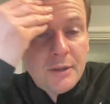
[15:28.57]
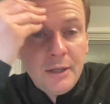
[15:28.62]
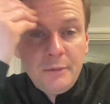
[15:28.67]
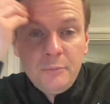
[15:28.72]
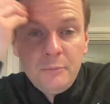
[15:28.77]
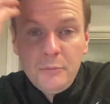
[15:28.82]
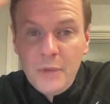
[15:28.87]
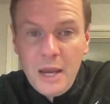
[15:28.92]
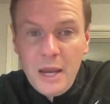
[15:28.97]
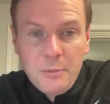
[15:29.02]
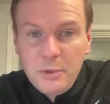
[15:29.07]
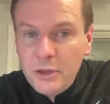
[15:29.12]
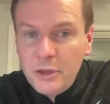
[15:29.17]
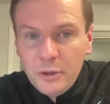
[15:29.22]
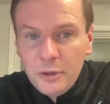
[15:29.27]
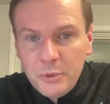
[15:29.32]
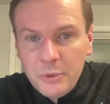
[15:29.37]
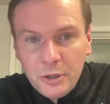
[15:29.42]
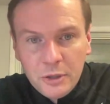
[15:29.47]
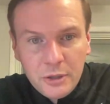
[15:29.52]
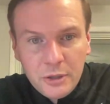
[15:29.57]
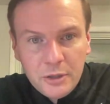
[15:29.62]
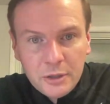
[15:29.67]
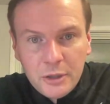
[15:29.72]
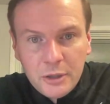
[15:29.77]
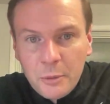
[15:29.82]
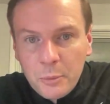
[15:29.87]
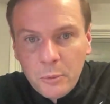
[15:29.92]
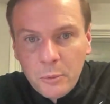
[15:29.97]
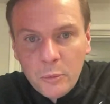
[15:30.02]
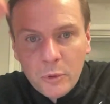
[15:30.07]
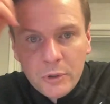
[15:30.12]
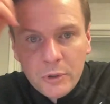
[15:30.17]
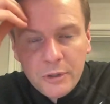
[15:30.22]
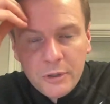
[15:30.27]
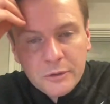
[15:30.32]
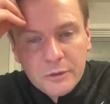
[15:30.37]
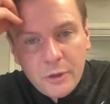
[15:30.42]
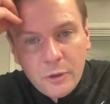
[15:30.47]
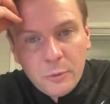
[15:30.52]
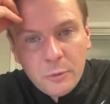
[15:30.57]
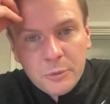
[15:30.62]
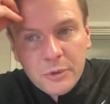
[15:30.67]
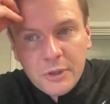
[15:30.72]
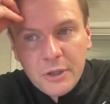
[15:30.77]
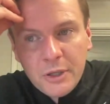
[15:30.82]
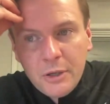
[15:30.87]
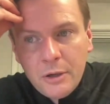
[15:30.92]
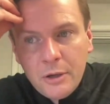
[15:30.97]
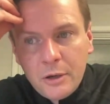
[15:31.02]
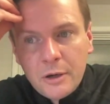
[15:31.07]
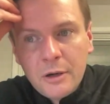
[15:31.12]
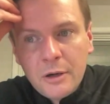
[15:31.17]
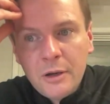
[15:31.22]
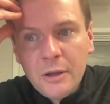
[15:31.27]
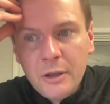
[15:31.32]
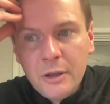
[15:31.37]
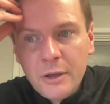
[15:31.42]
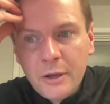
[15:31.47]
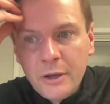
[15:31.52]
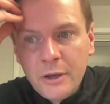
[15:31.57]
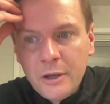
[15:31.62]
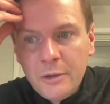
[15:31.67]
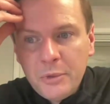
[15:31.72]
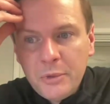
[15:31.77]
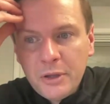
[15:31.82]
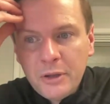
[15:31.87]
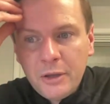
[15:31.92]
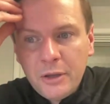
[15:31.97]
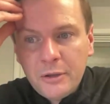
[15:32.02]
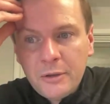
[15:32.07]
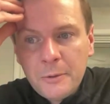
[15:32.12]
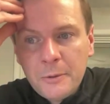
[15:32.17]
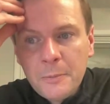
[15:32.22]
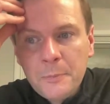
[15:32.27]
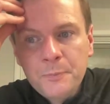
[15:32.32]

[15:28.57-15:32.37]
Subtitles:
Maybe they'll be good in a couple more years. I hope that they are. But like,